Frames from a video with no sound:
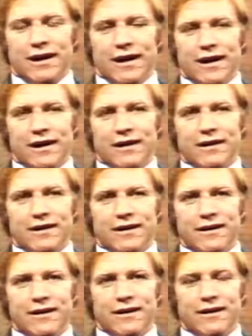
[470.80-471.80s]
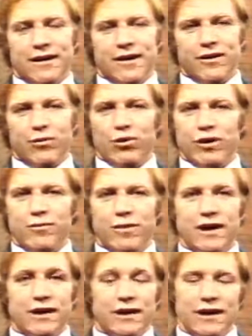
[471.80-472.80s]
and uh, there wouldn't
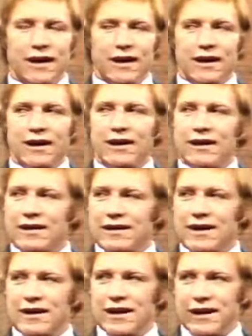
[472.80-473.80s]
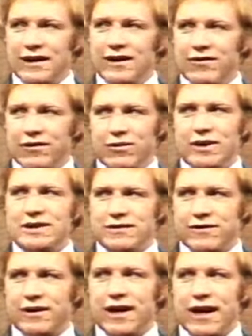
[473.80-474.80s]
be a league, not likely, if it wasn't
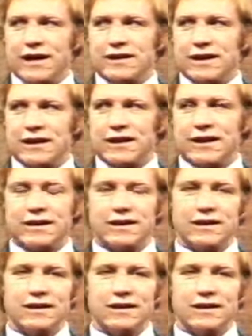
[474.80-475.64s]
for guys like this.